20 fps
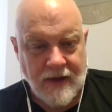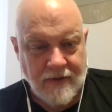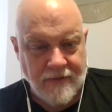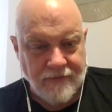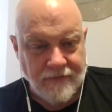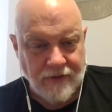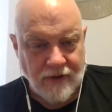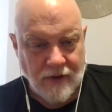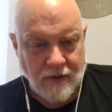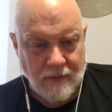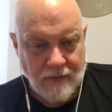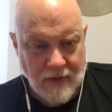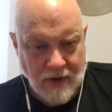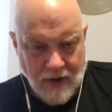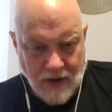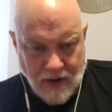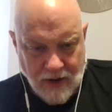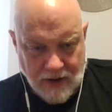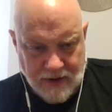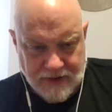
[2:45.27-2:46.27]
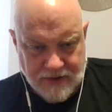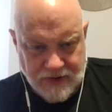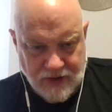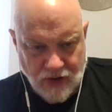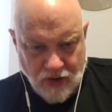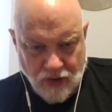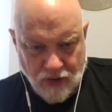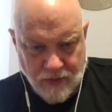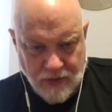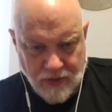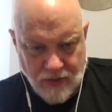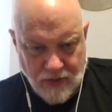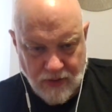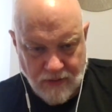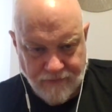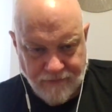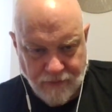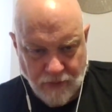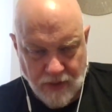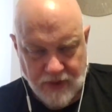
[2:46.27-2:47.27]
from October
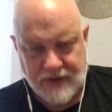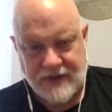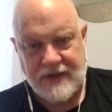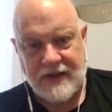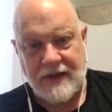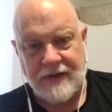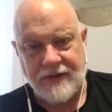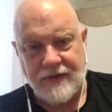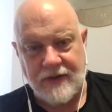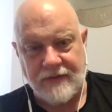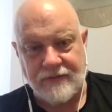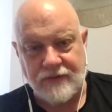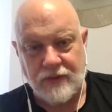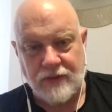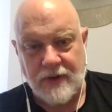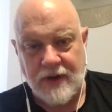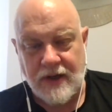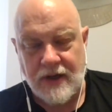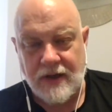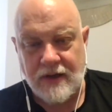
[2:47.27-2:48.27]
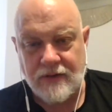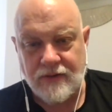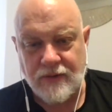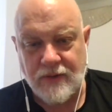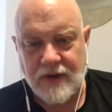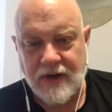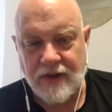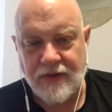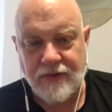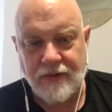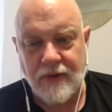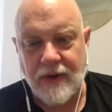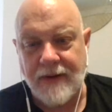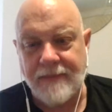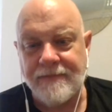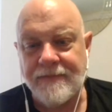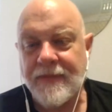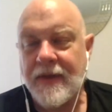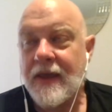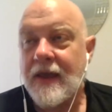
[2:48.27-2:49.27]
14th of 2023.
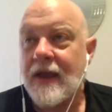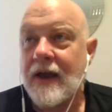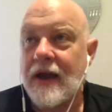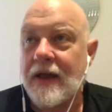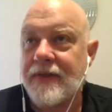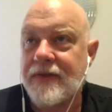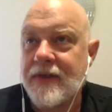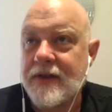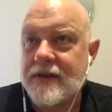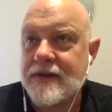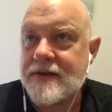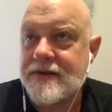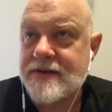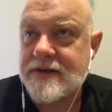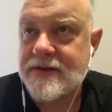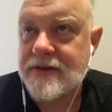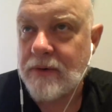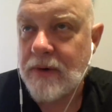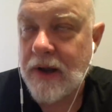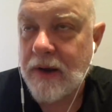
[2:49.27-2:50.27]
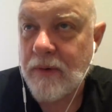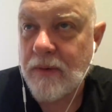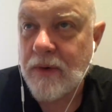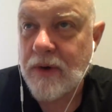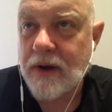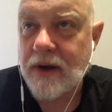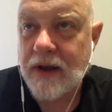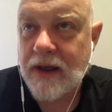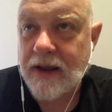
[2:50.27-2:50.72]
I think this is the right one.